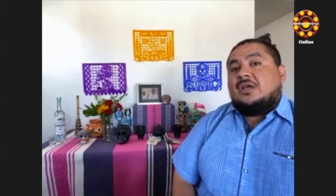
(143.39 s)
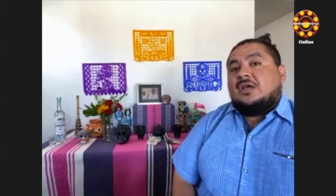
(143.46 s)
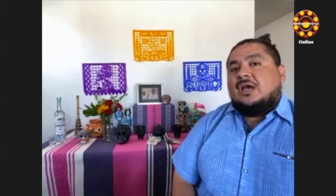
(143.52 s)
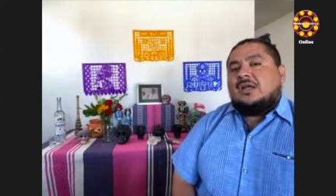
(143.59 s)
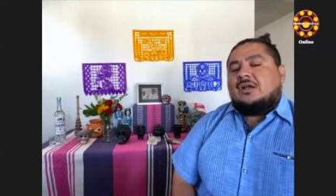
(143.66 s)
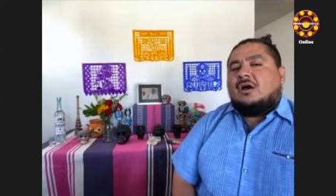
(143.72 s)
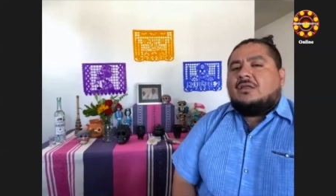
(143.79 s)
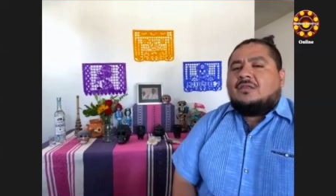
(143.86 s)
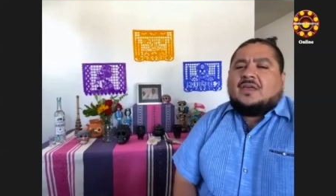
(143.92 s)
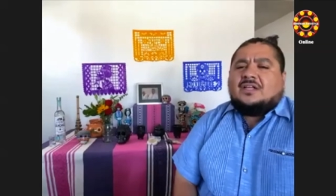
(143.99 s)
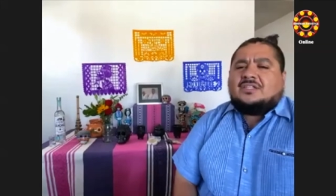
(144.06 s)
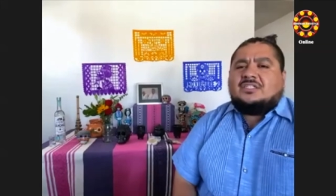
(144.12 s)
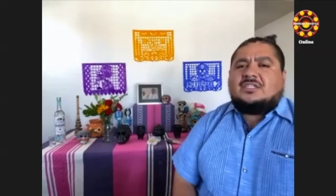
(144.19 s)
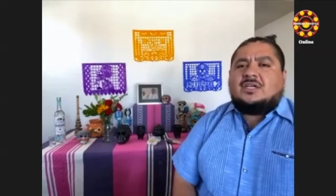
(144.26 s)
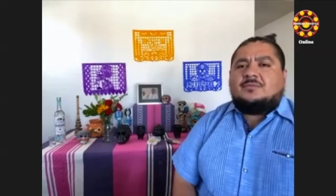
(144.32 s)
And all of that
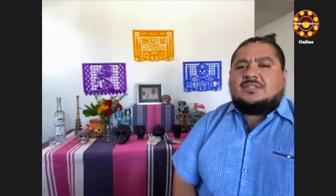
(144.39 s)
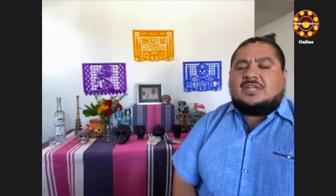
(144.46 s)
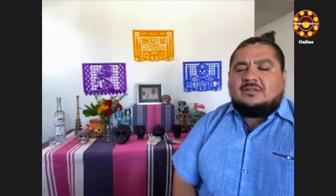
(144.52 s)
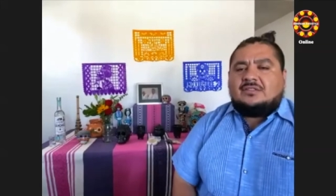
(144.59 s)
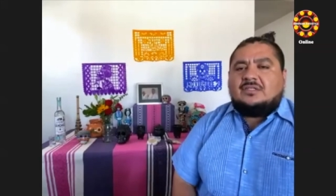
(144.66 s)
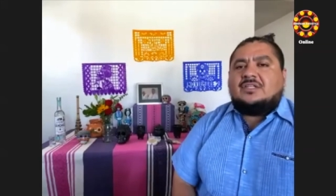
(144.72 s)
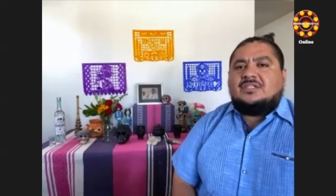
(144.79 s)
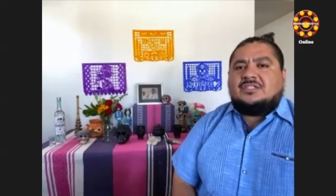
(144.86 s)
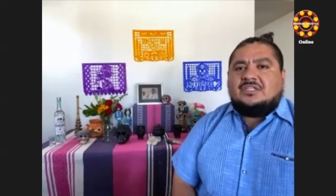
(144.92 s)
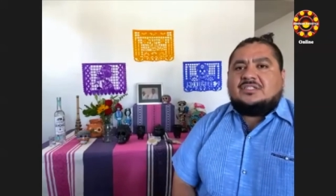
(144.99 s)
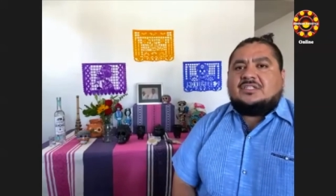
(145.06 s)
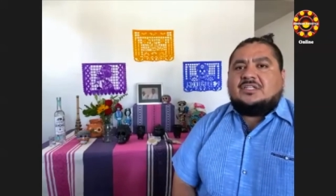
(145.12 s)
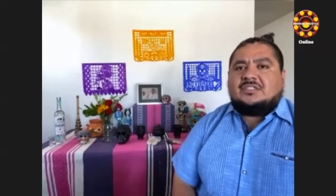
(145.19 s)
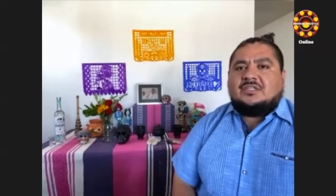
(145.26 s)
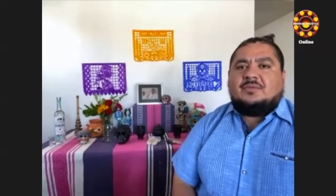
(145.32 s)
just comes down to
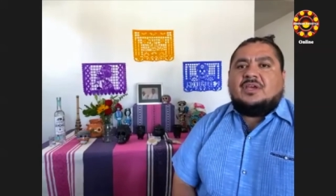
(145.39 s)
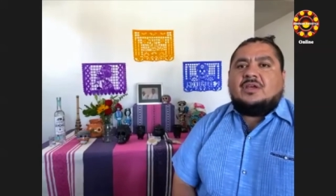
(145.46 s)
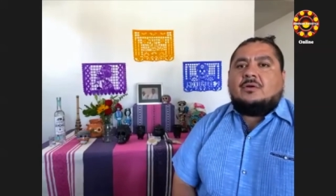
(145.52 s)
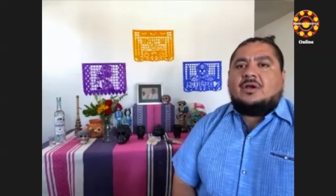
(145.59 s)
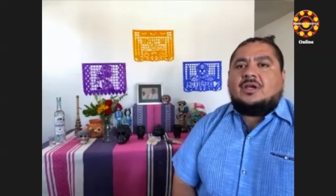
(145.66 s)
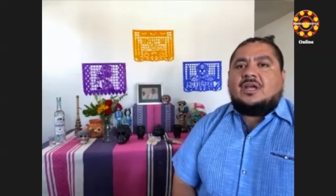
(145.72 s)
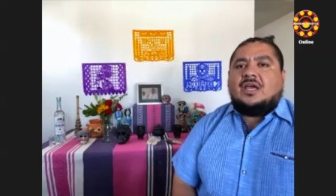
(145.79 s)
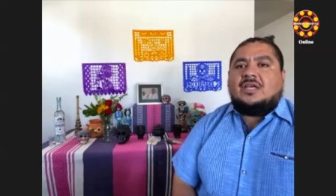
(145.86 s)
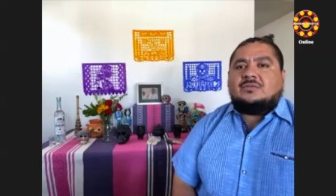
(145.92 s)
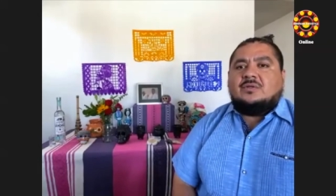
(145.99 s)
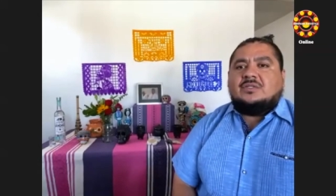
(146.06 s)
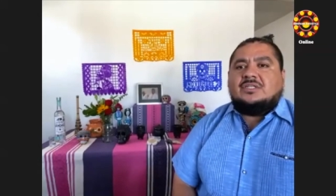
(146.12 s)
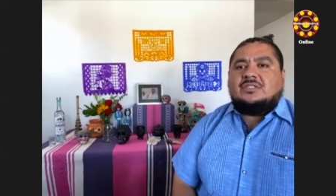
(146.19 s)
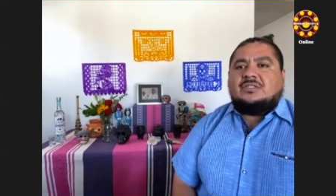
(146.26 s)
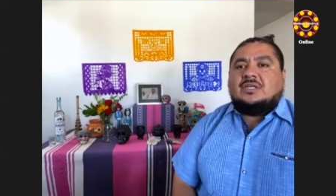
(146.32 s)
logistics and being organized,
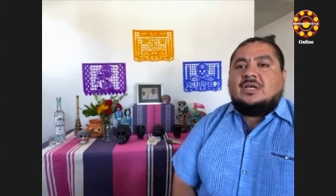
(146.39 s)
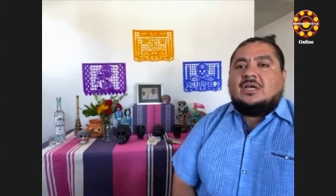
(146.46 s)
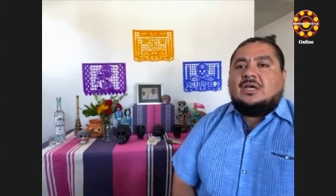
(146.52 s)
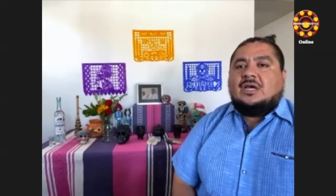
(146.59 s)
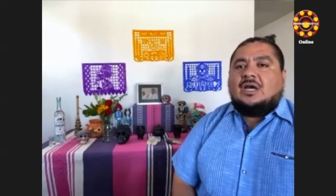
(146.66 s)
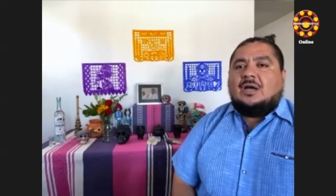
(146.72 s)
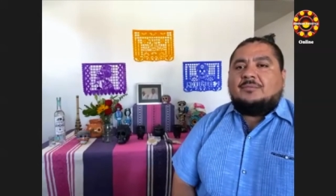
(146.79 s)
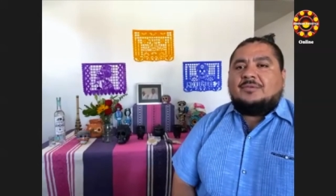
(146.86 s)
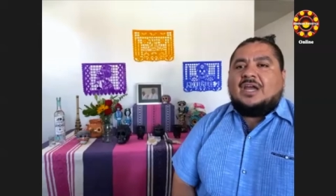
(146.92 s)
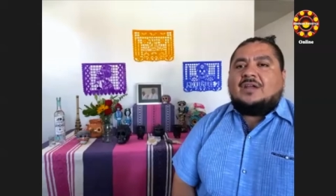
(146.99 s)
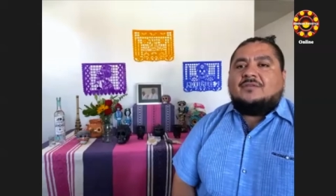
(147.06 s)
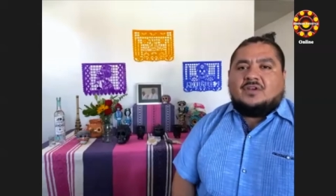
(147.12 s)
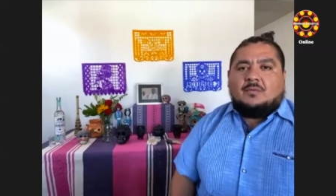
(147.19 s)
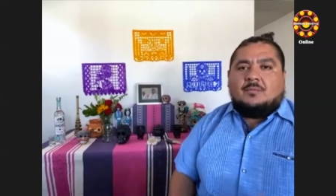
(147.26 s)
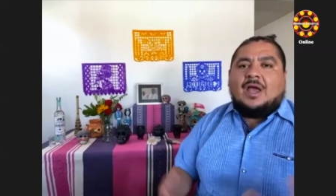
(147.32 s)
which is um, kind of
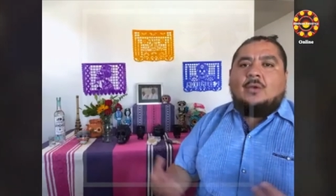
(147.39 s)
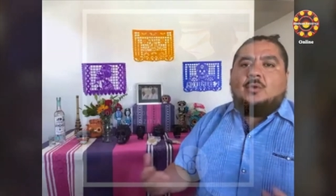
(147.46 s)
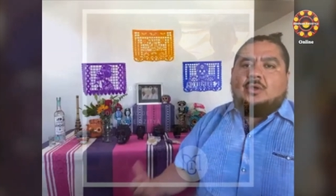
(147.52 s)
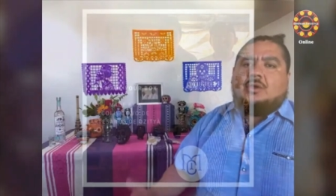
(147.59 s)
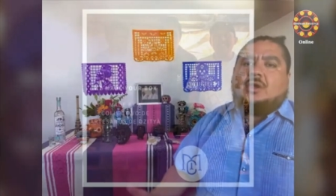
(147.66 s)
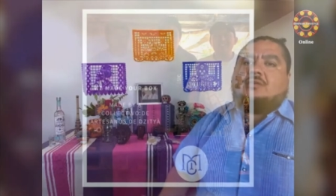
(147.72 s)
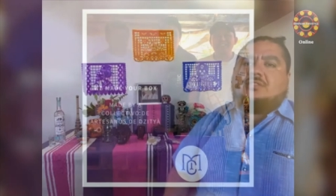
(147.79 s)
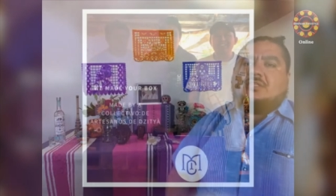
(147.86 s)
under my wheelhouse as the